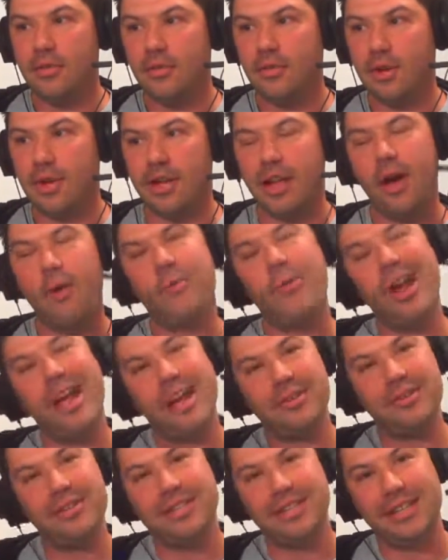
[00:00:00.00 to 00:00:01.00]
Well,
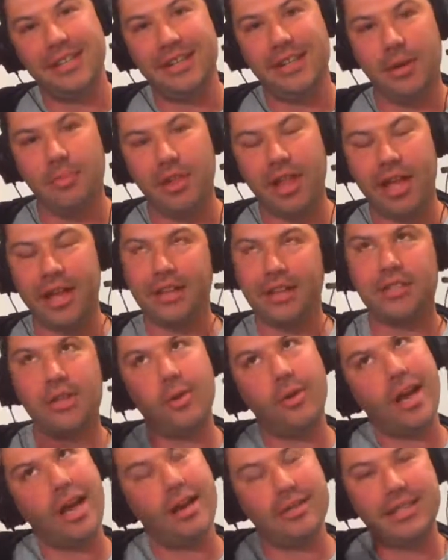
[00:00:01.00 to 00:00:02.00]
around Sydney. I'm like
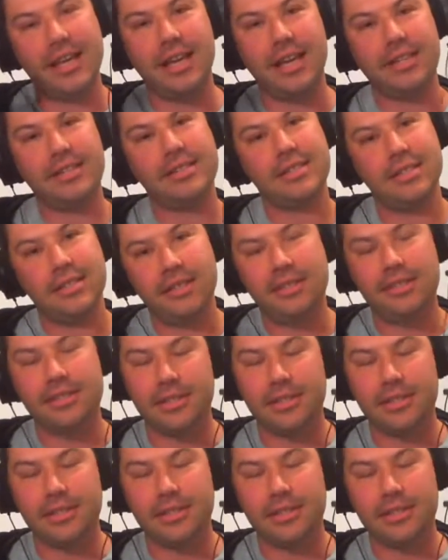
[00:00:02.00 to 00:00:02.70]
2 hours out of Sydney.